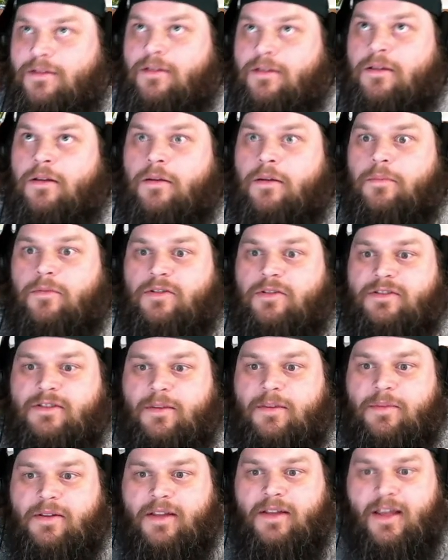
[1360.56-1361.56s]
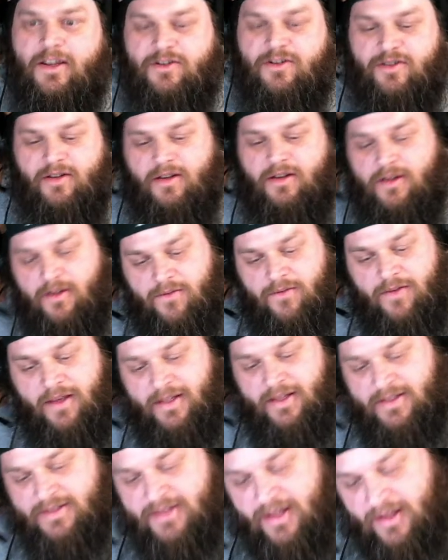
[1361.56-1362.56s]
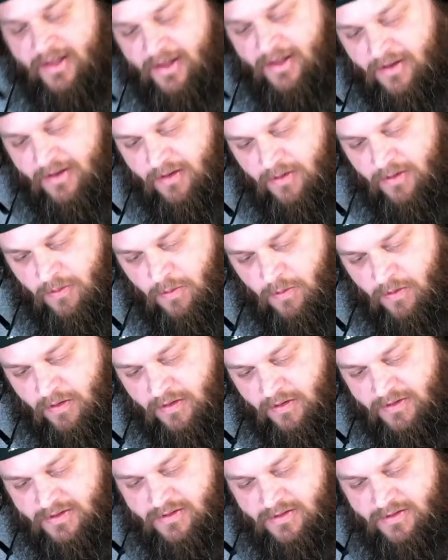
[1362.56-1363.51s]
precipitation, if I can say words.